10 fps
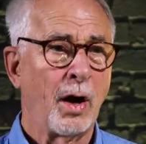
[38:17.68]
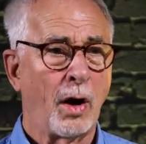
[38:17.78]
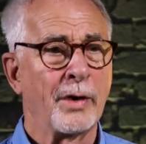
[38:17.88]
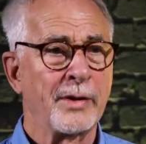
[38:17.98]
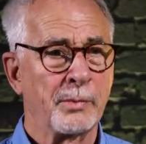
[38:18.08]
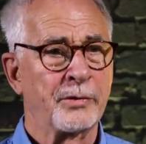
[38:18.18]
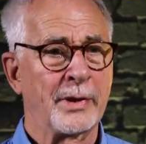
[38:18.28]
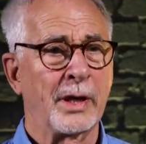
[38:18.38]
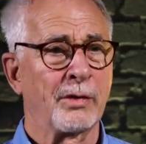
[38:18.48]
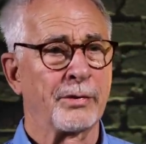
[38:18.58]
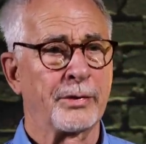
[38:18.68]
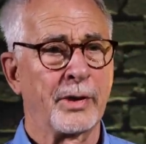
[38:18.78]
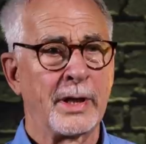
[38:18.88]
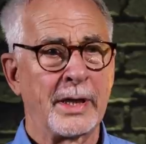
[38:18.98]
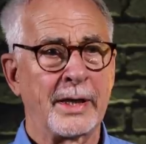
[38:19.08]
on themselves.
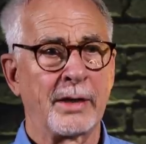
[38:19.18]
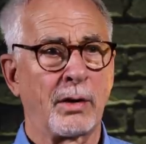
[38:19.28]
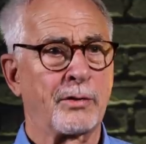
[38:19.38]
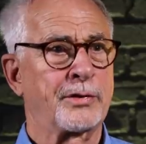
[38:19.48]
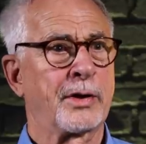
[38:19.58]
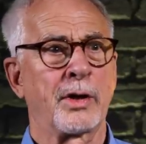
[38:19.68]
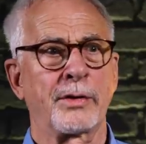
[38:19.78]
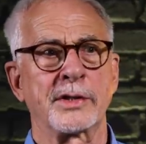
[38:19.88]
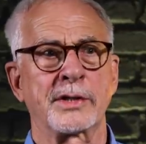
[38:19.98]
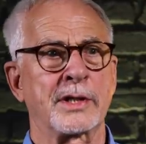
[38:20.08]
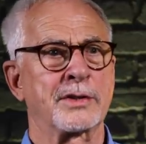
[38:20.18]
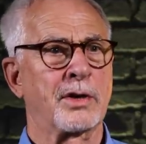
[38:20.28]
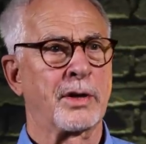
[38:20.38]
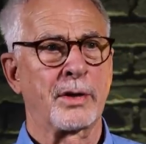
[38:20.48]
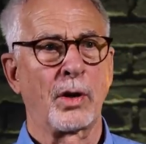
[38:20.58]
And all of a sudden, all these things
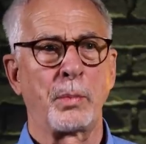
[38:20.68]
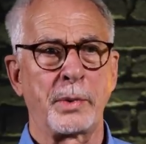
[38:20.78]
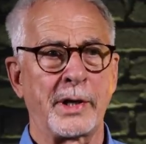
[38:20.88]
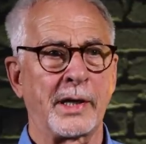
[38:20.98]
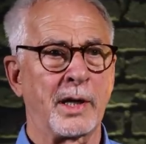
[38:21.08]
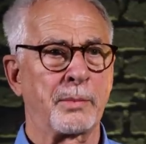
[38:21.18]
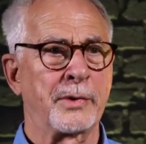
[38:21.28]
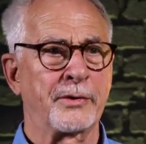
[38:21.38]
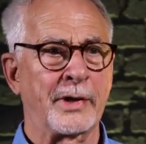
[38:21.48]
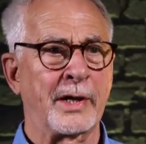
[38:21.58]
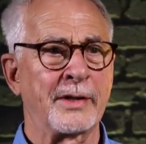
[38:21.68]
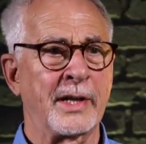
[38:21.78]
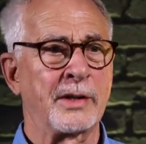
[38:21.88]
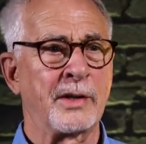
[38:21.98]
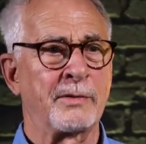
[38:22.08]
started opening up inside, and
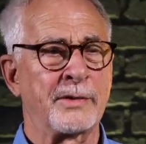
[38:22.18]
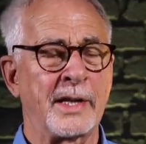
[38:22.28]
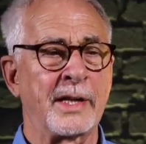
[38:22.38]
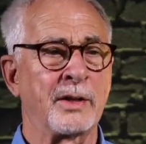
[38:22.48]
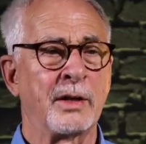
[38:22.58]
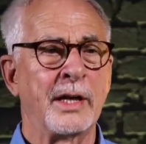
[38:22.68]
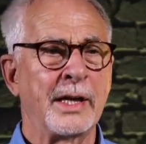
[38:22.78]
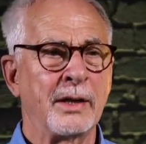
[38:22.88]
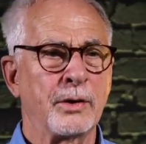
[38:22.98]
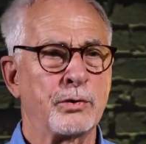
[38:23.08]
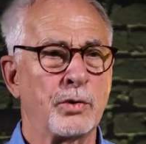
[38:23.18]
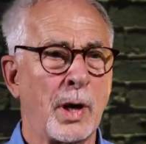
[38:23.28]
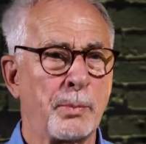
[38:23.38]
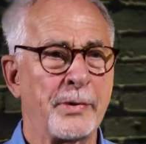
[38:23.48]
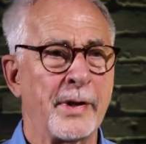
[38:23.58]
they, they dropped